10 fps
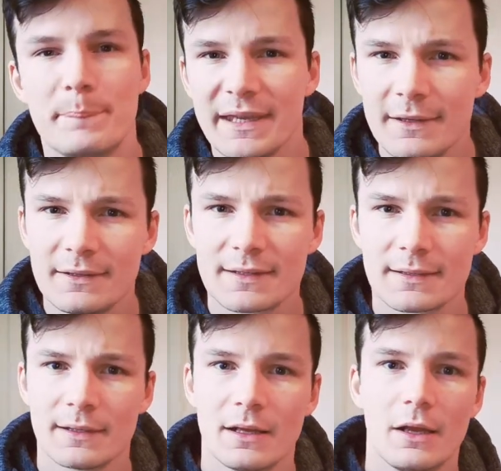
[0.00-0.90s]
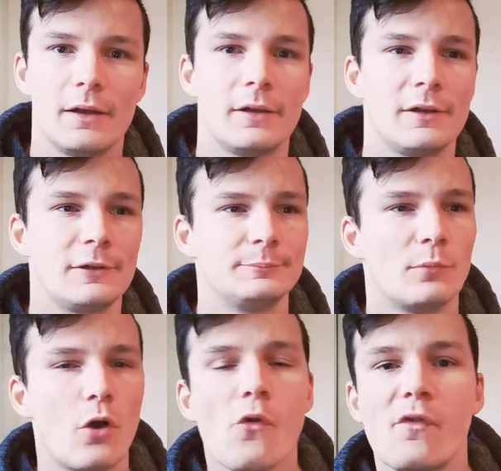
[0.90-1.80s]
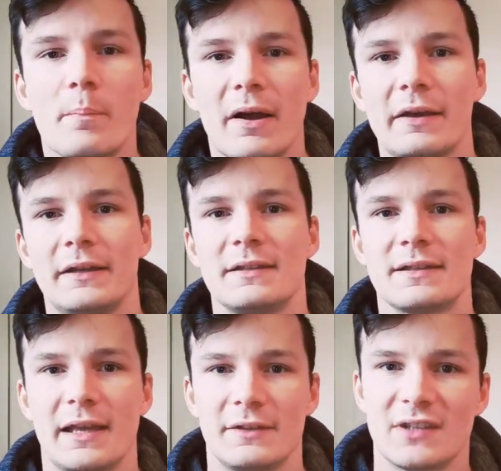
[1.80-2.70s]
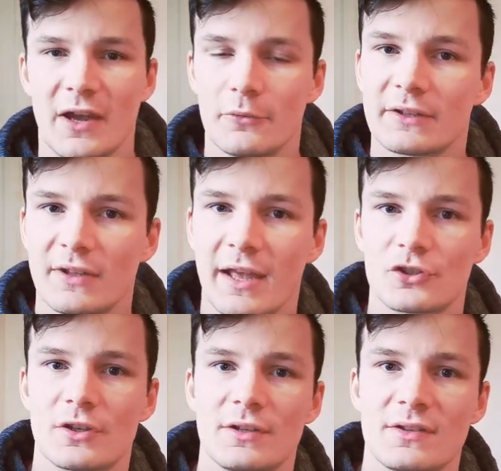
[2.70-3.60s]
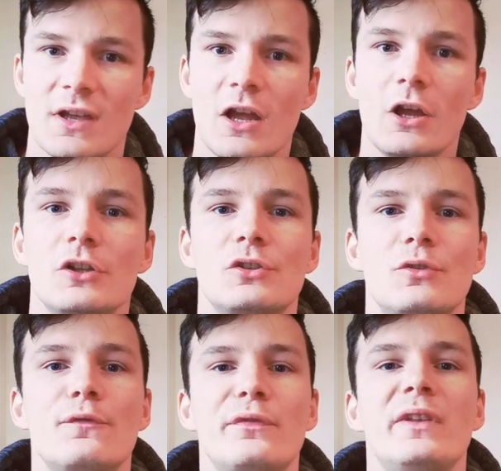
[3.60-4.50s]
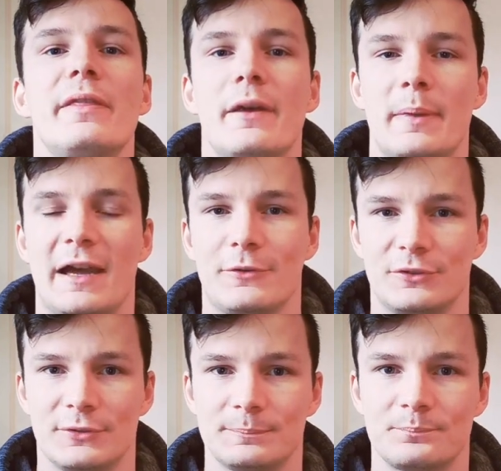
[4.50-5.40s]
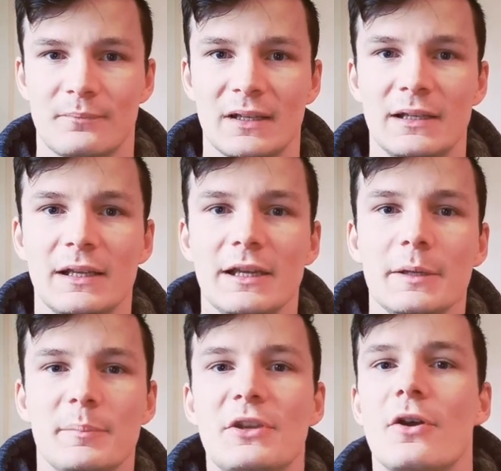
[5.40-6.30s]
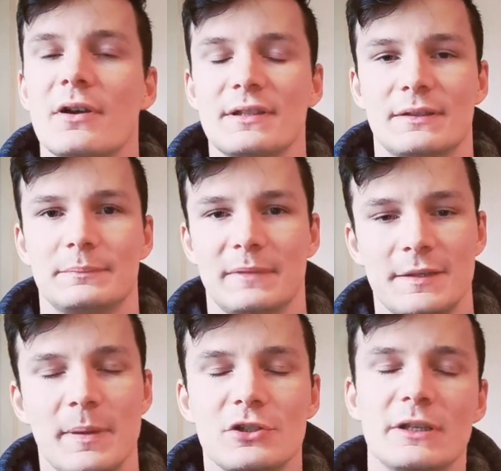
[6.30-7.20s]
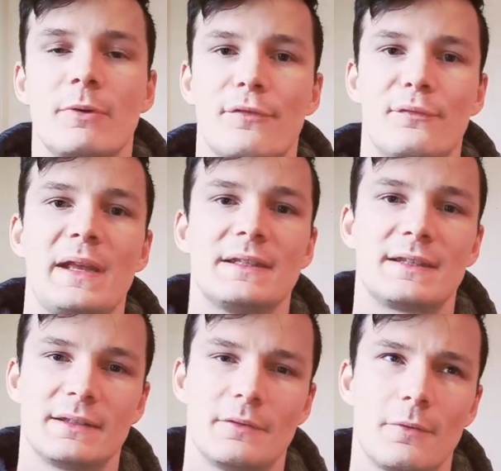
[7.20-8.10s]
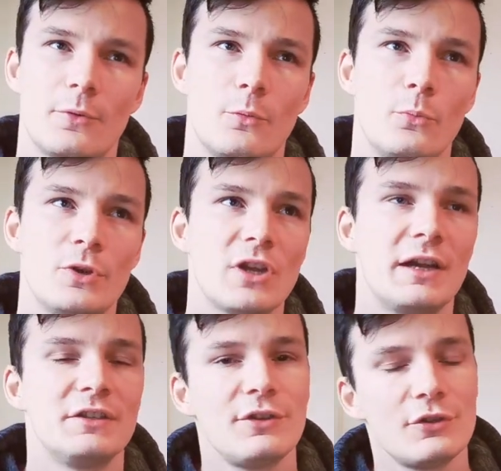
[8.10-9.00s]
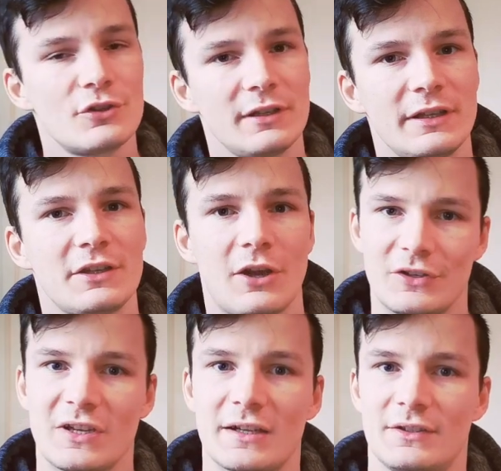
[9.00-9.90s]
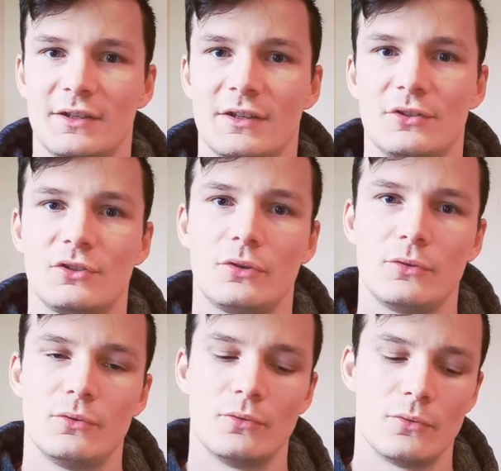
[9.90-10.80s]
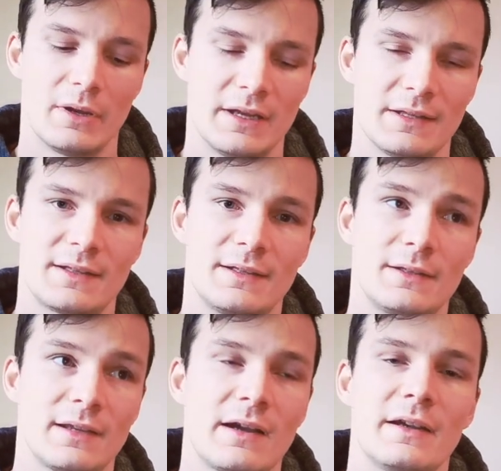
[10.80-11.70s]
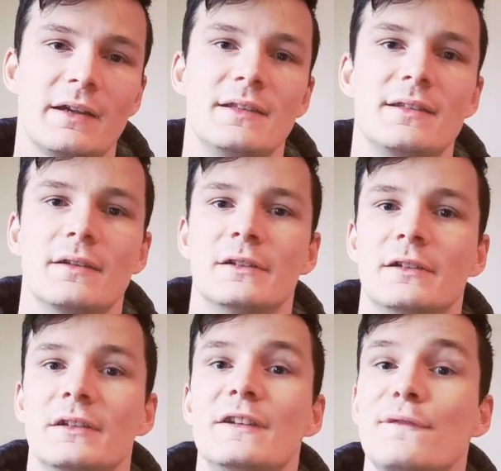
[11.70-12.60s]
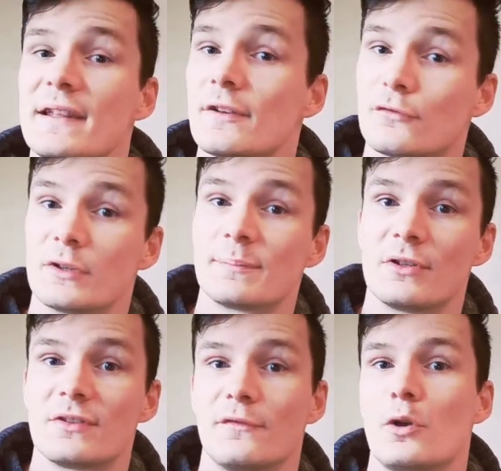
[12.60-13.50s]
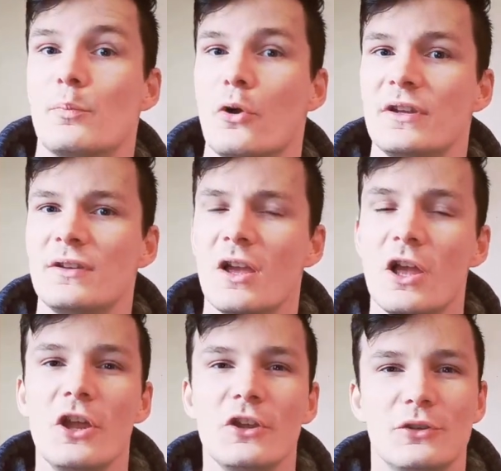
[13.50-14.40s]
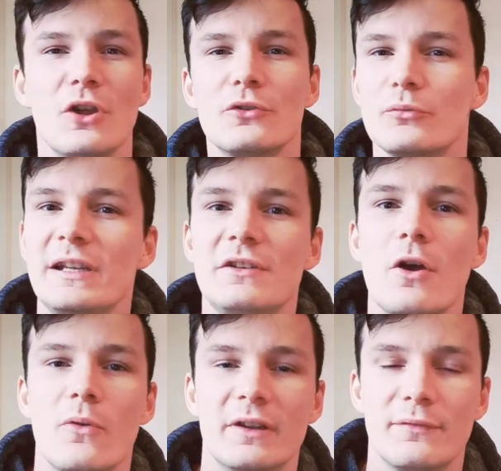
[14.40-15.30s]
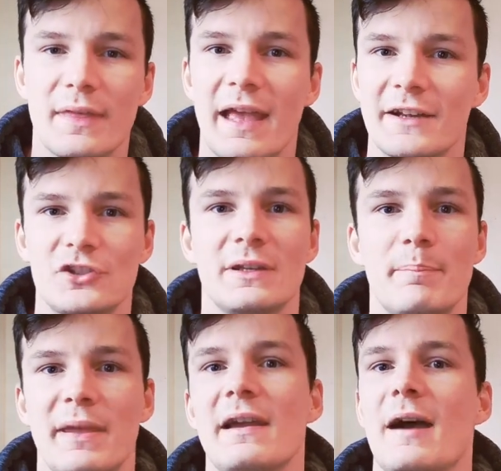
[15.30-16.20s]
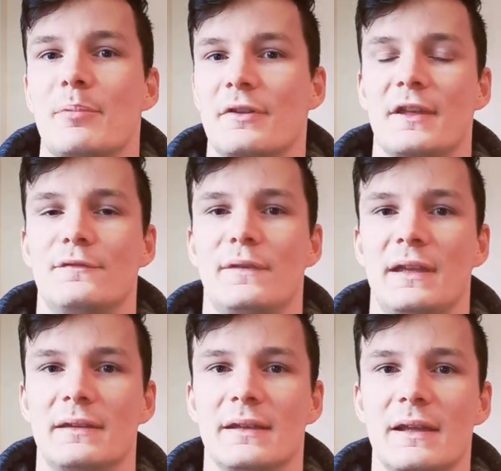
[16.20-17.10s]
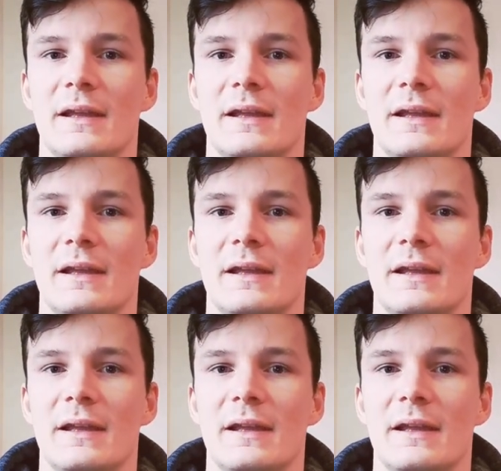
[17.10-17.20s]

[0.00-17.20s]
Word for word: beats, um, overbinds and direct actions to feel them out because, especially with feints, which are usually conducted to entice a defensive response of your opponent, you don't really know if they actually pick up on that feint.